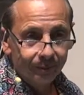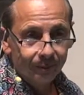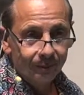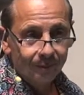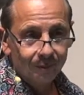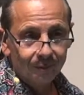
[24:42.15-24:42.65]

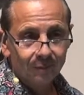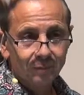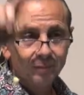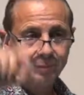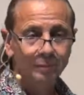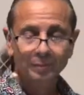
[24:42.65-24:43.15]

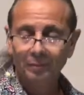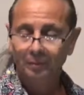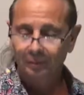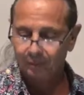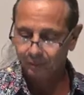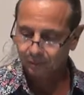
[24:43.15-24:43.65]

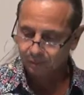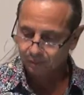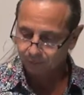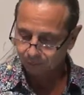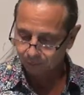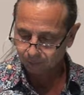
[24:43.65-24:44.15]

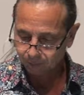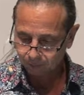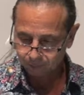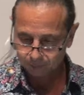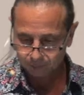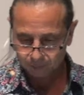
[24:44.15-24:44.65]

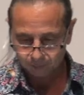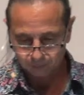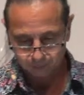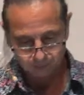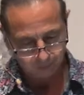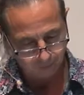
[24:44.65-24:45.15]

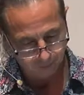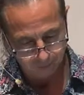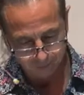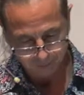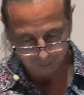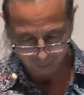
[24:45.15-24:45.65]

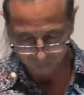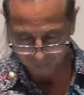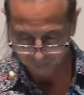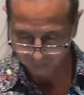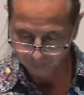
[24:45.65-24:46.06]
No one is speaking in this clip.